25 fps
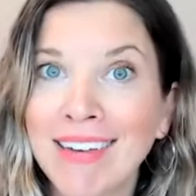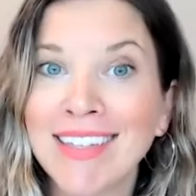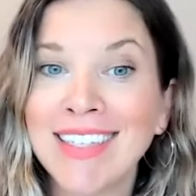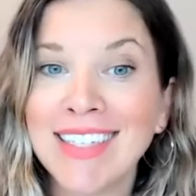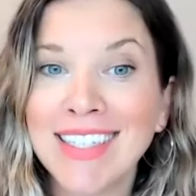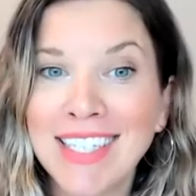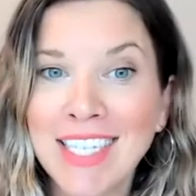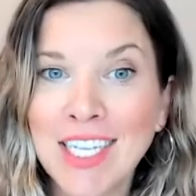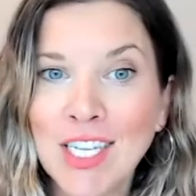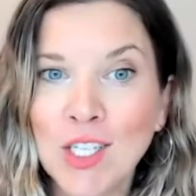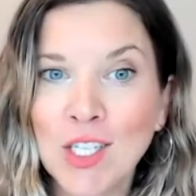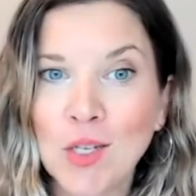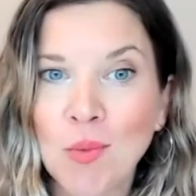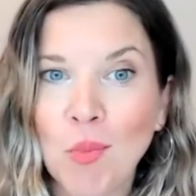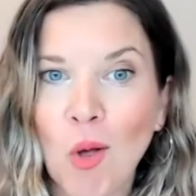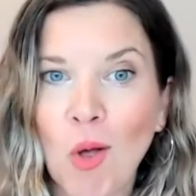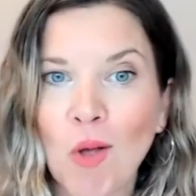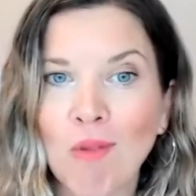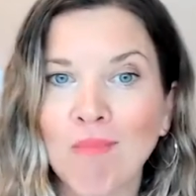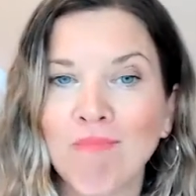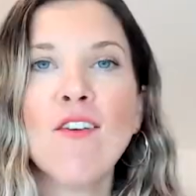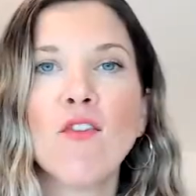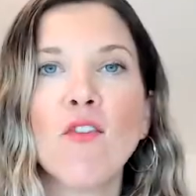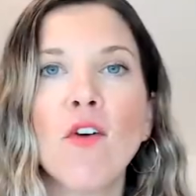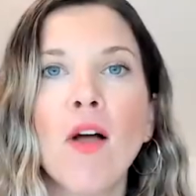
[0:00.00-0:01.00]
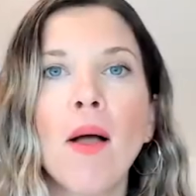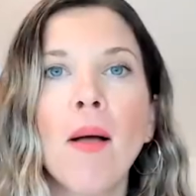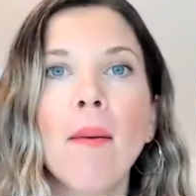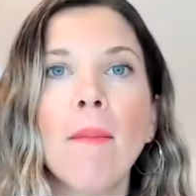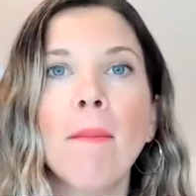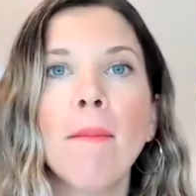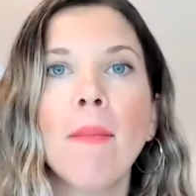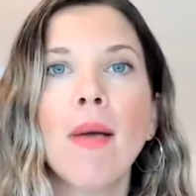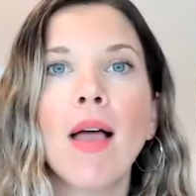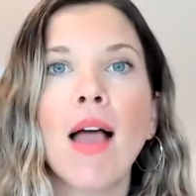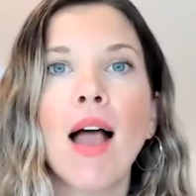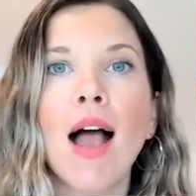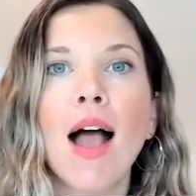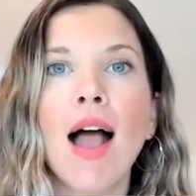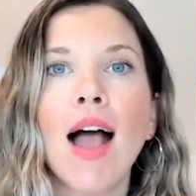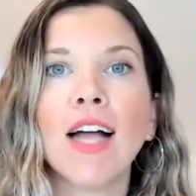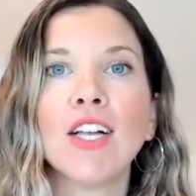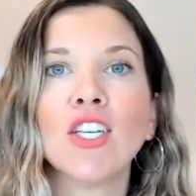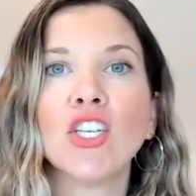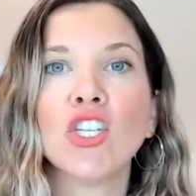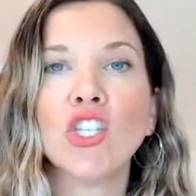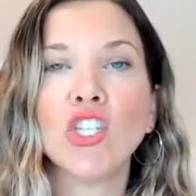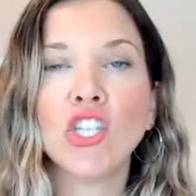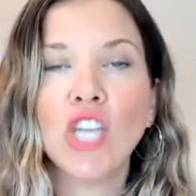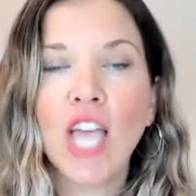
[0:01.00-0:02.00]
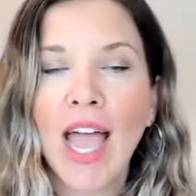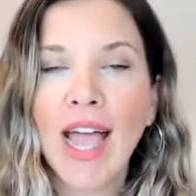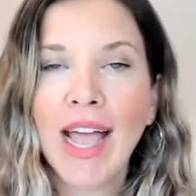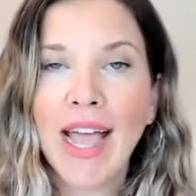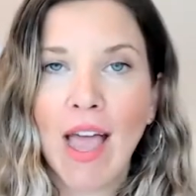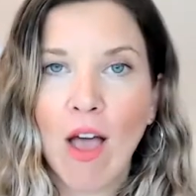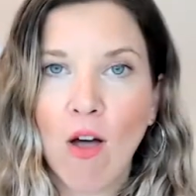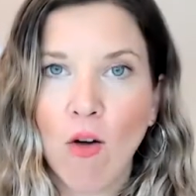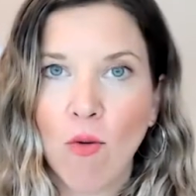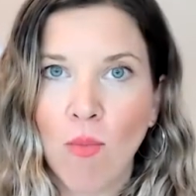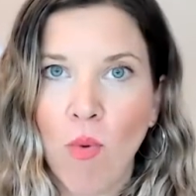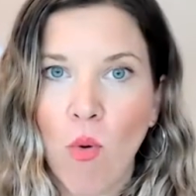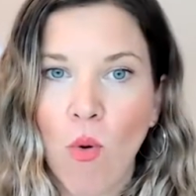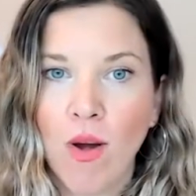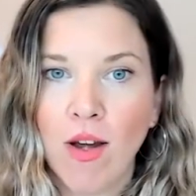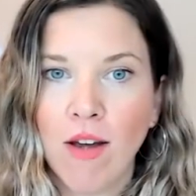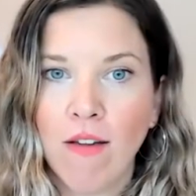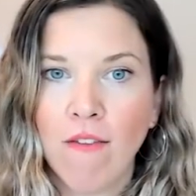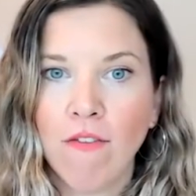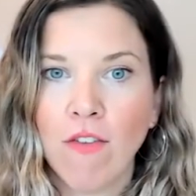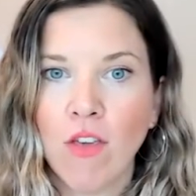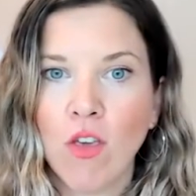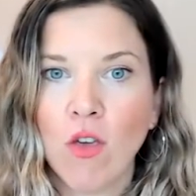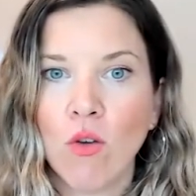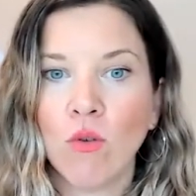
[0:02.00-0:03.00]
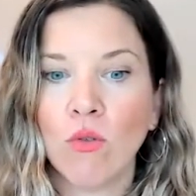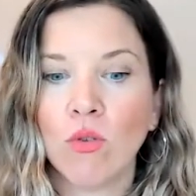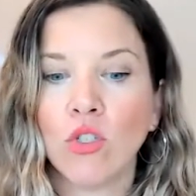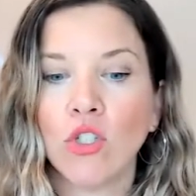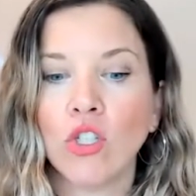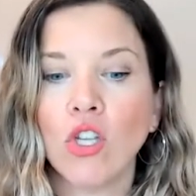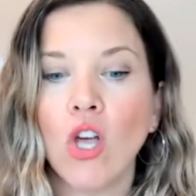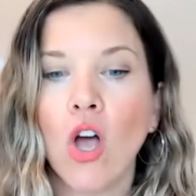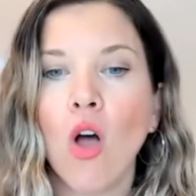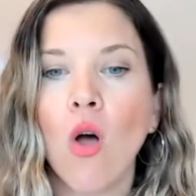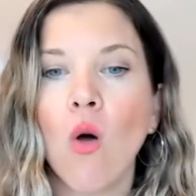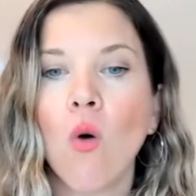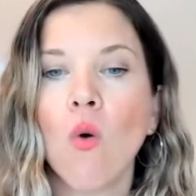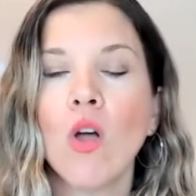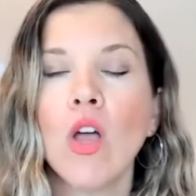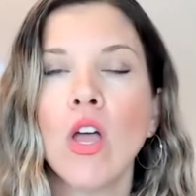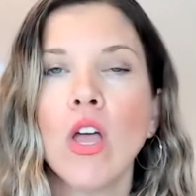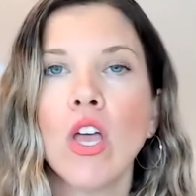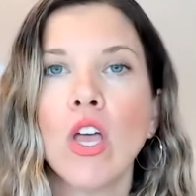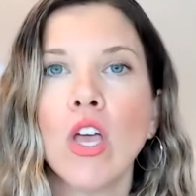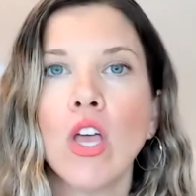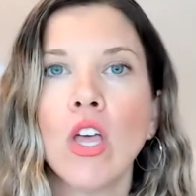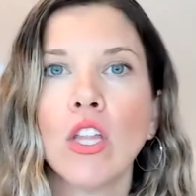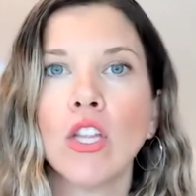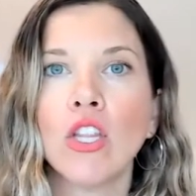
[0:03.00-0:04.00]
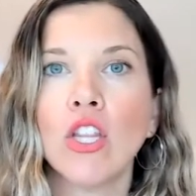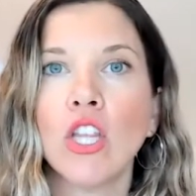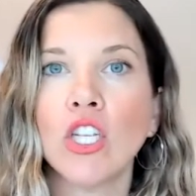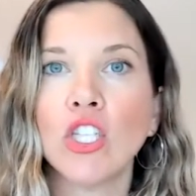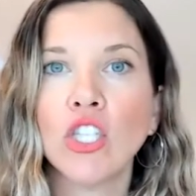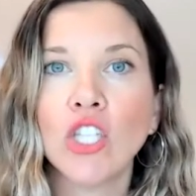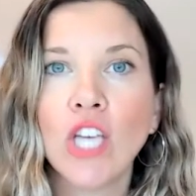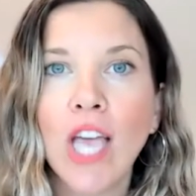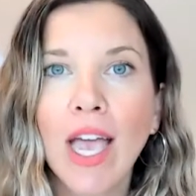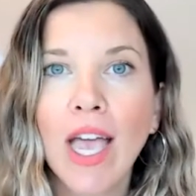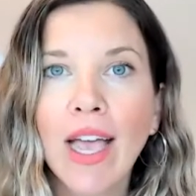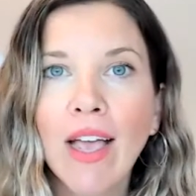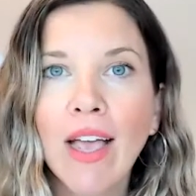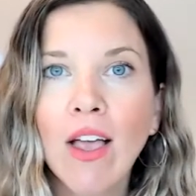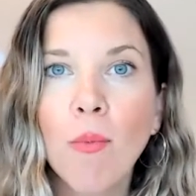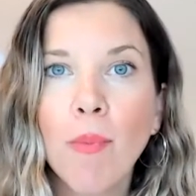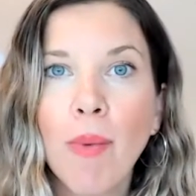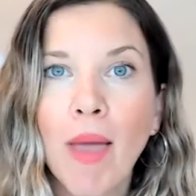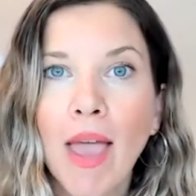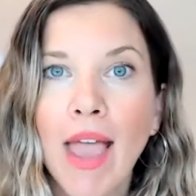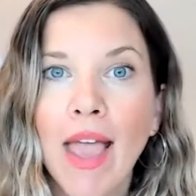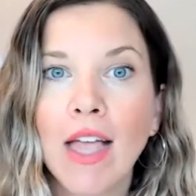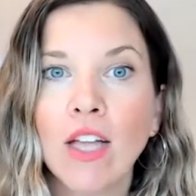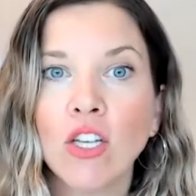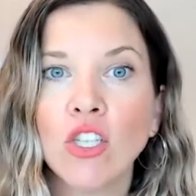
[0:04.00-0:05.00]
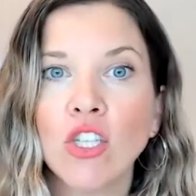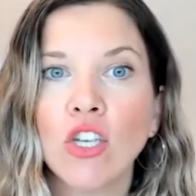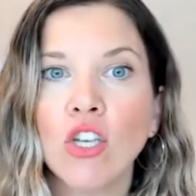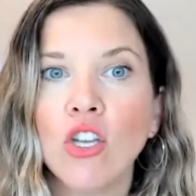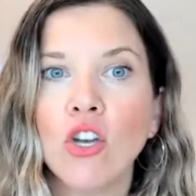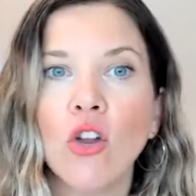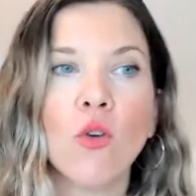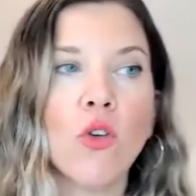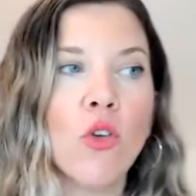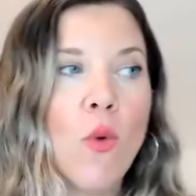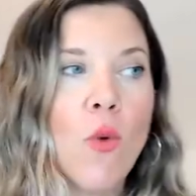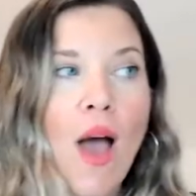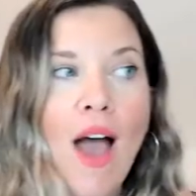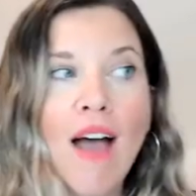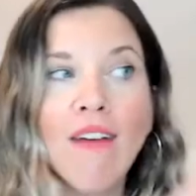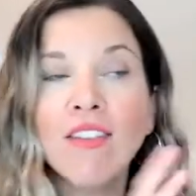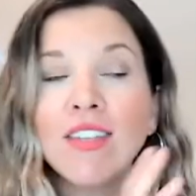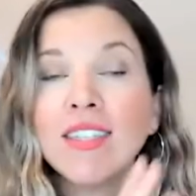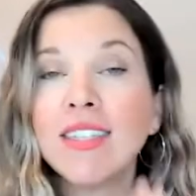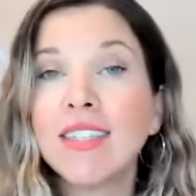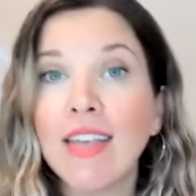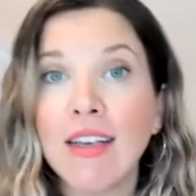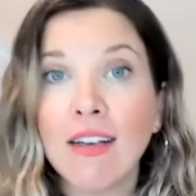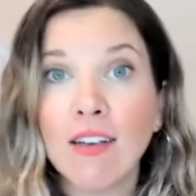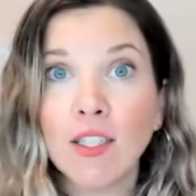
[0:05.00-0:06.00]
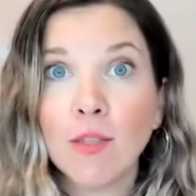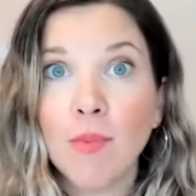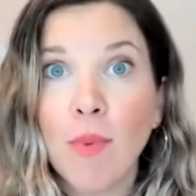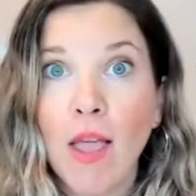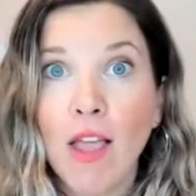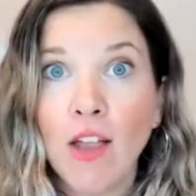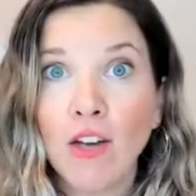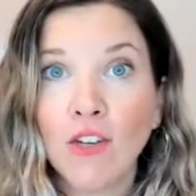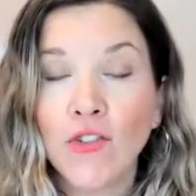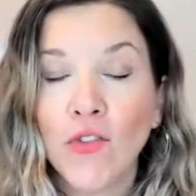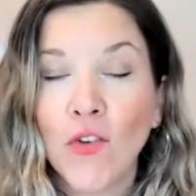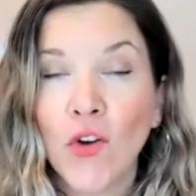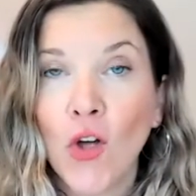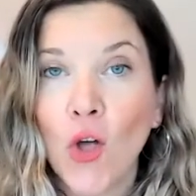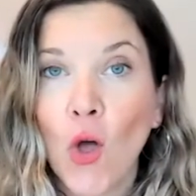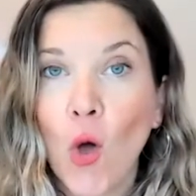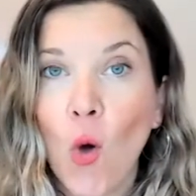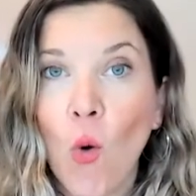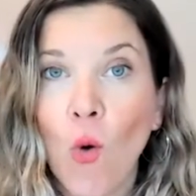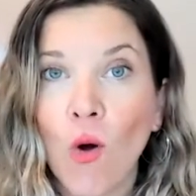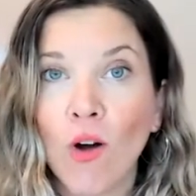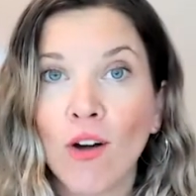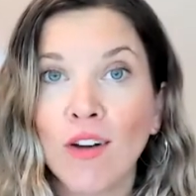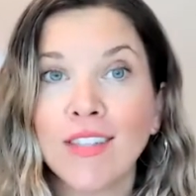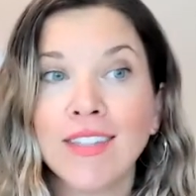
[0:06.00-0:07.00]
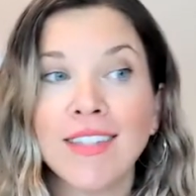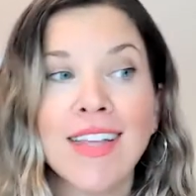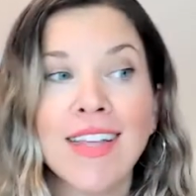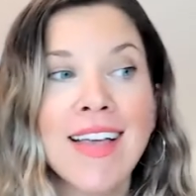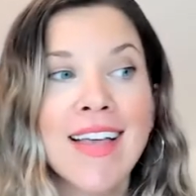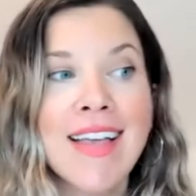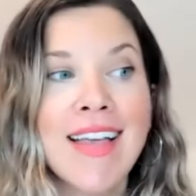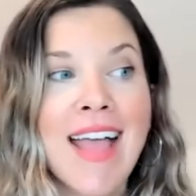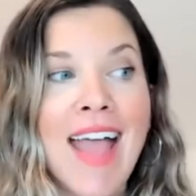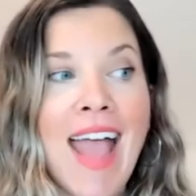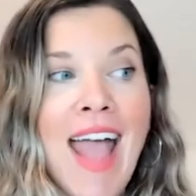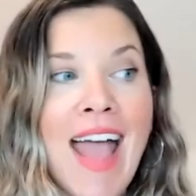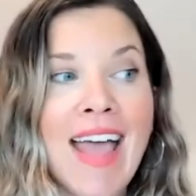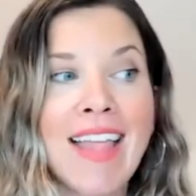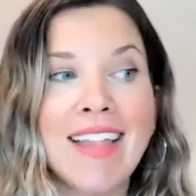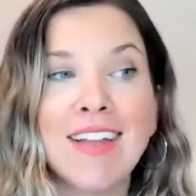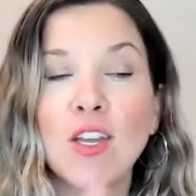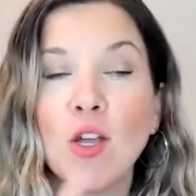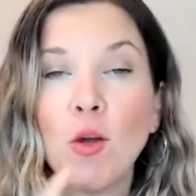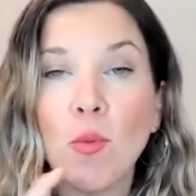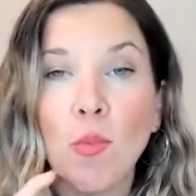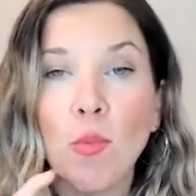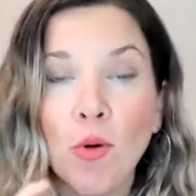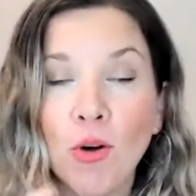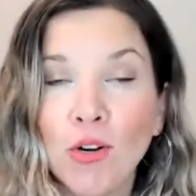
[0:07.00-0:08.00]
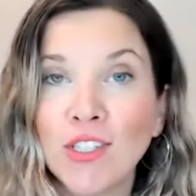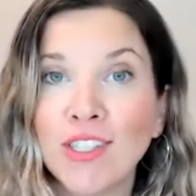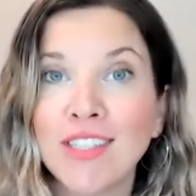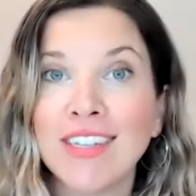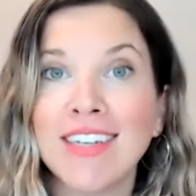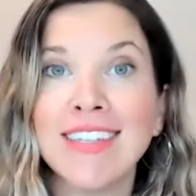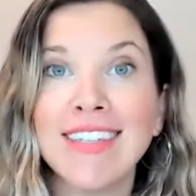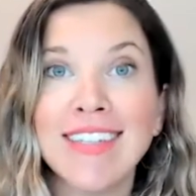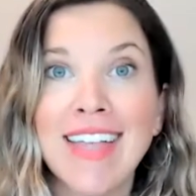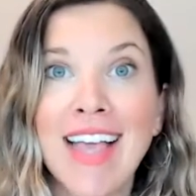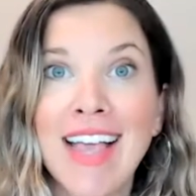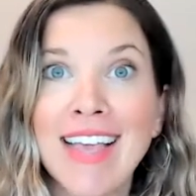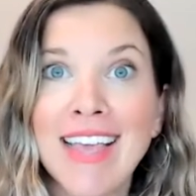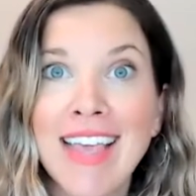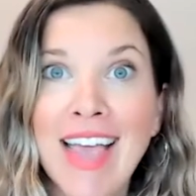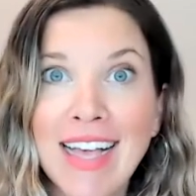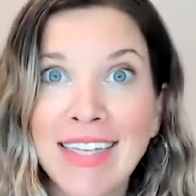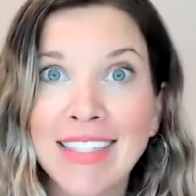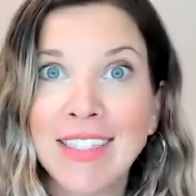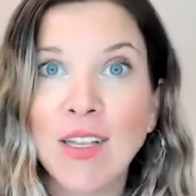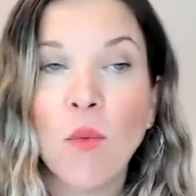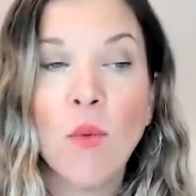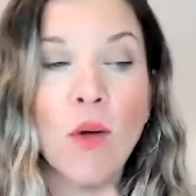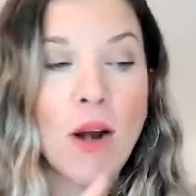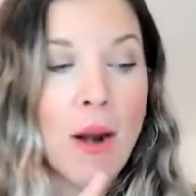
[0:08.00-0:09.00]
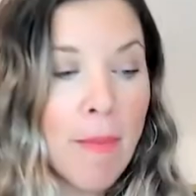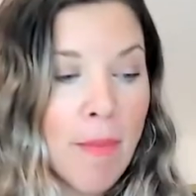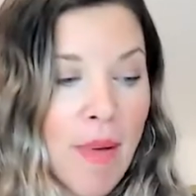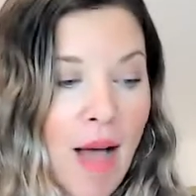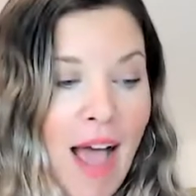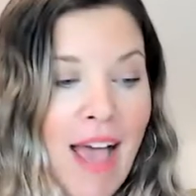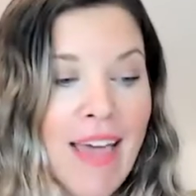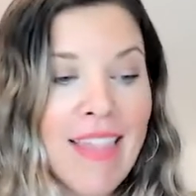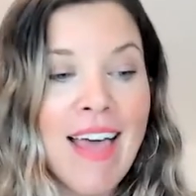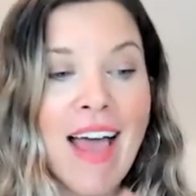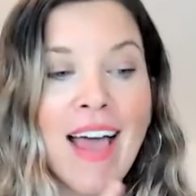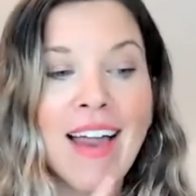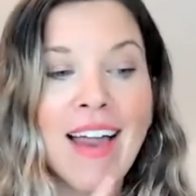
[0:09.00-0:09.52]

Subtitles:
Teachable. From a checkout point of view, so the checkout page, you have a sales page for a course and your person is saying, yes, I want to buy that.